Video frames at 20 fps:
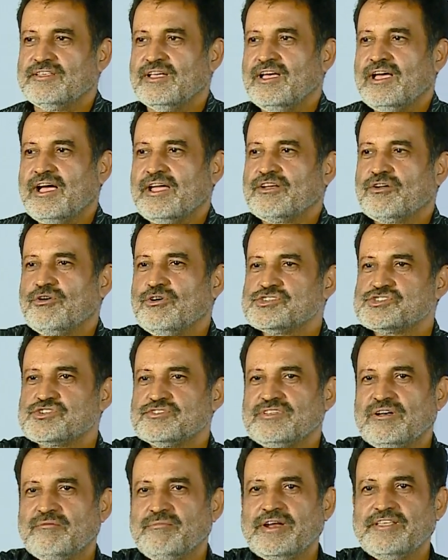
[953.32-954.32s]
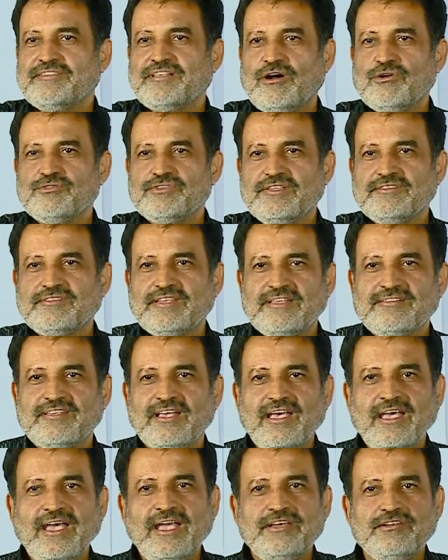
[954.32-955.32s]
and goes to somebody's house and says,
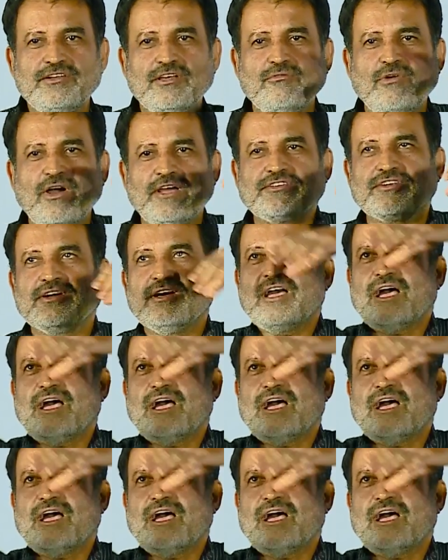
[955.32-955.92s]
hey, you know what?